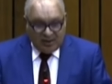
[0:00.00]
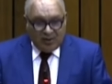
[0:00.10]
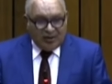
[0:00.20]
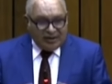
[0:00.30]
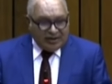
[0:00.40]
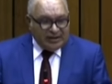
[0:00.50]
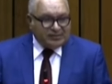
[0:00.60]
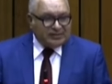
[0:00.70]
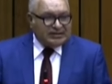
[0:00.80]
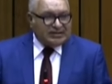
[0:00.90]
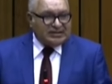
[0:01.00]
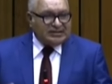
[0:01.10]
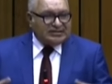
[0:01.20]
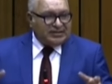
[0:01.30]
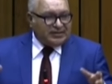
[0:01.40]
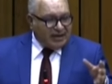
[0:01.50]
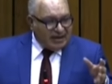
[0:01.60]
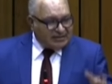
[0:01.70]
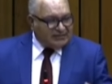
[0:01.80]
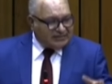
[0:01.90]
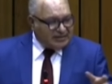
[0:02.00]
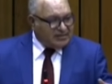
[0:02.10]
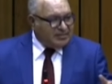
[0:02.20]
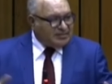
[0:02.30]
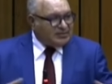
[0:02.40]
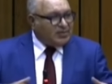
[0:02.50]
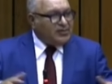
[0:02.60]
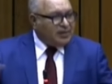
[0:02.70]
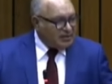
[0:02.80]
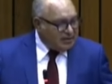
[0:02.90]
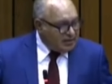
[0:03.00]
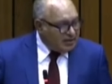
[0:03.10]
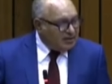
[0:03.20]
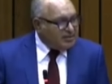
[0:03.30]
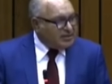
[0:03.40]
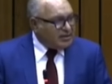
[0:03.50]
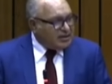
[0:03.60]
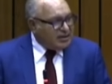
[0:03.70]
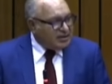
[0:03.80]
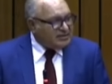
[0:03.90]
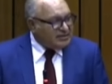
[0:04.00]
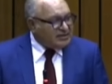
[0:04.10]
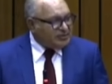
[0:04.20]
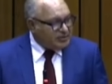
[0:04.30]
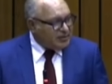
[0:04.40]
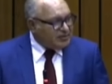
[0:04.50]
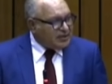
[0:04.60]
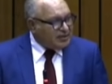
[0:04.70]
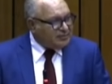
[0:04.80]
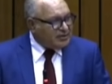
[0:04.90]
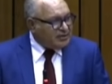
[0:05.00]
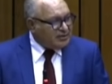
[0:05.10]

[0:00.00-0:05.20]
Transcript: all you need to see is the rise of settlements all around the urban and cities throughout the country.